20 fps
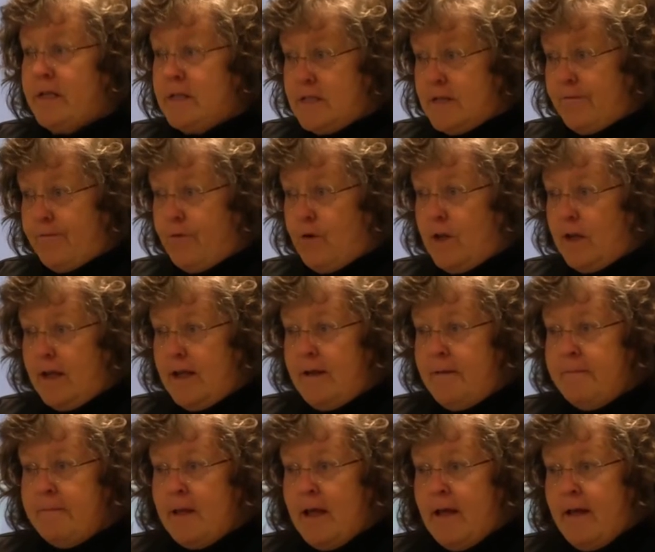bit
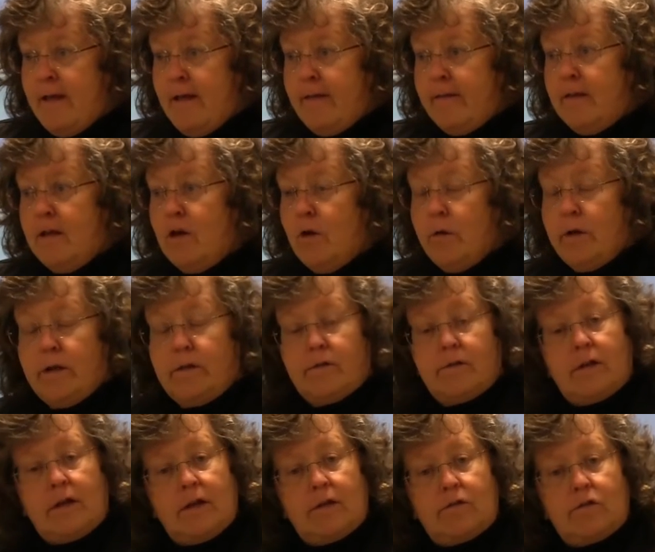differently. You know, it,
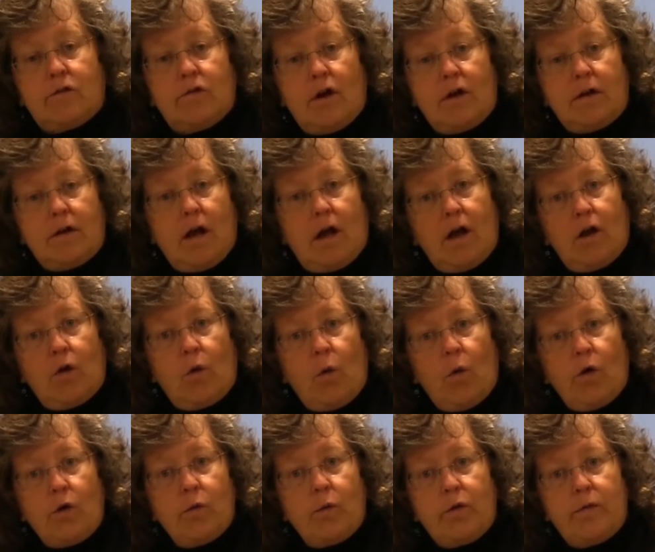it struck a
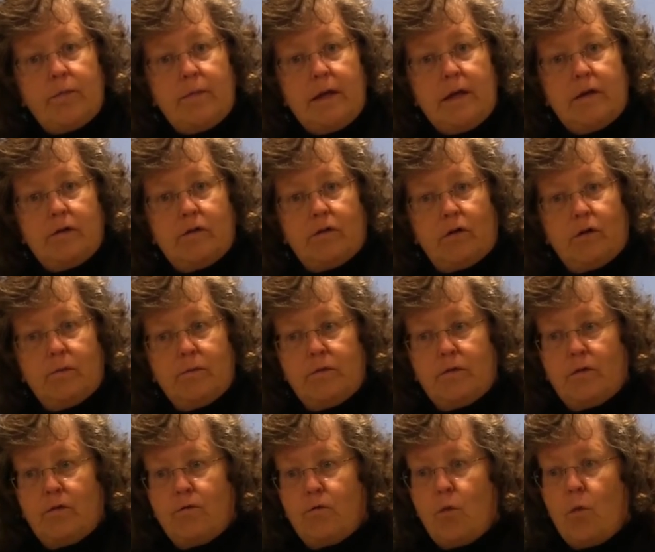chord with me in
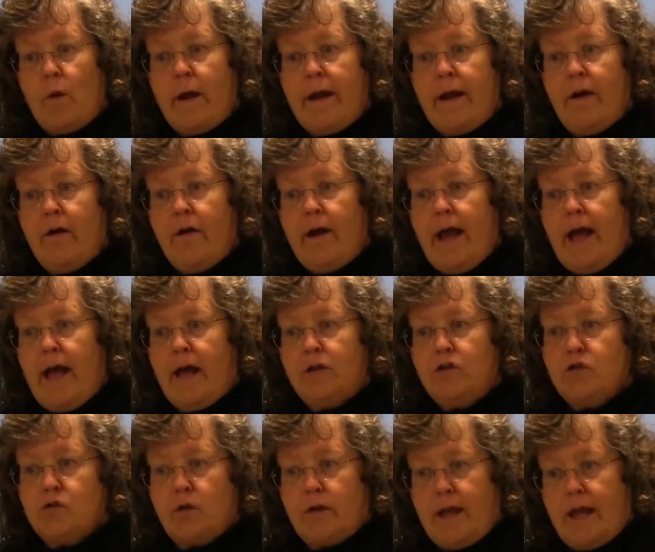terms of where
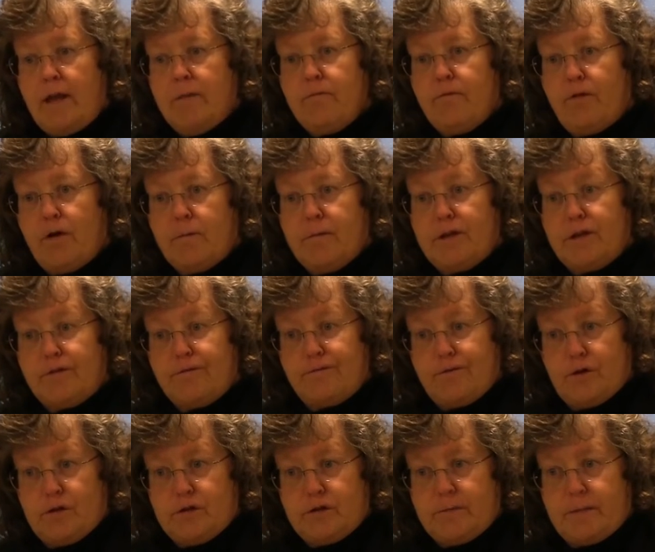Agile came from in the
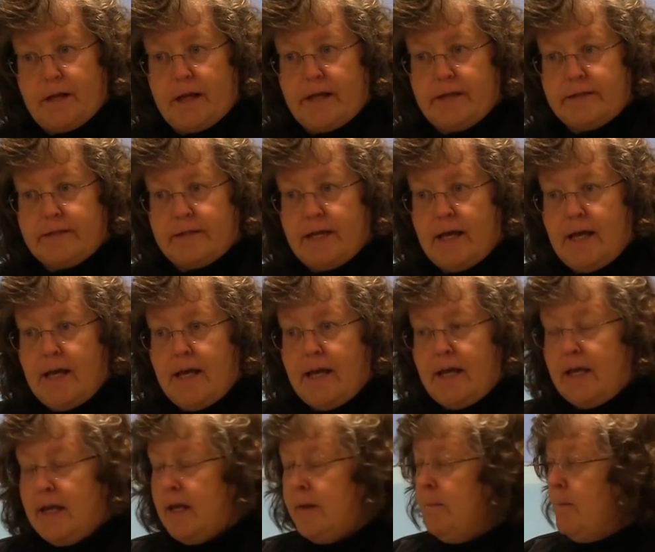first place.
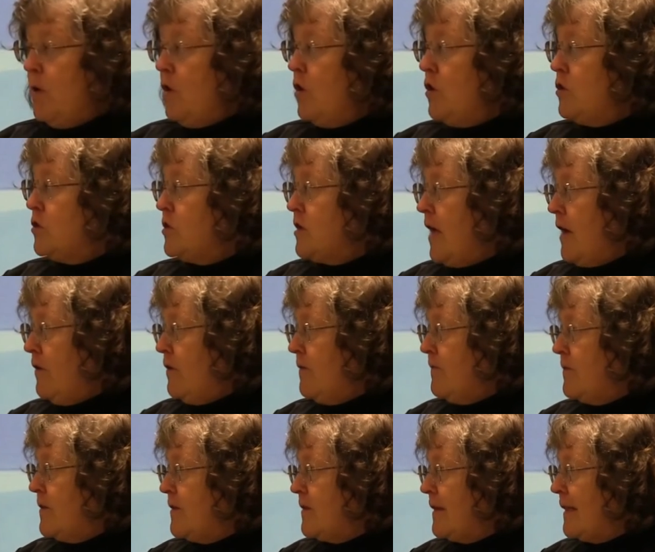It emerged out
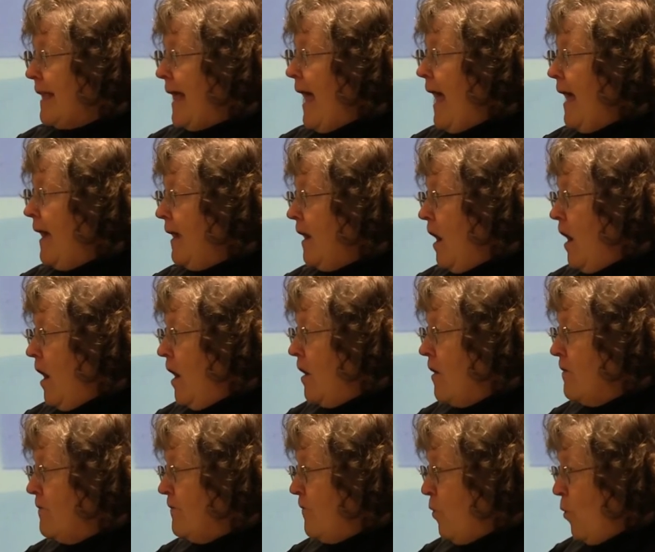of the lack
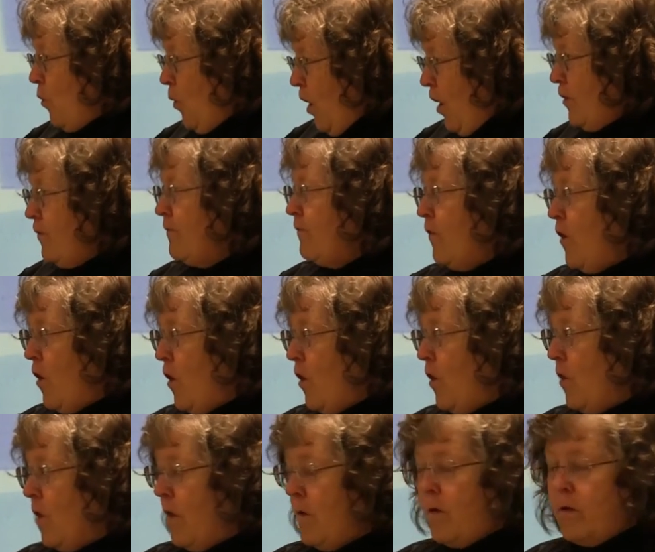of
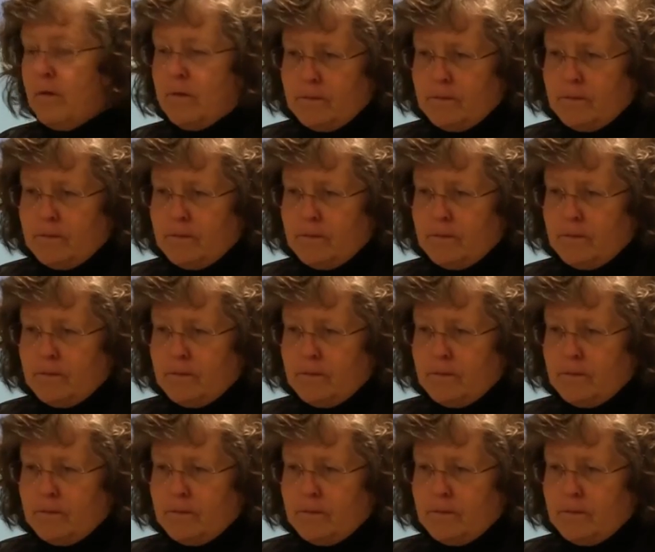waterfall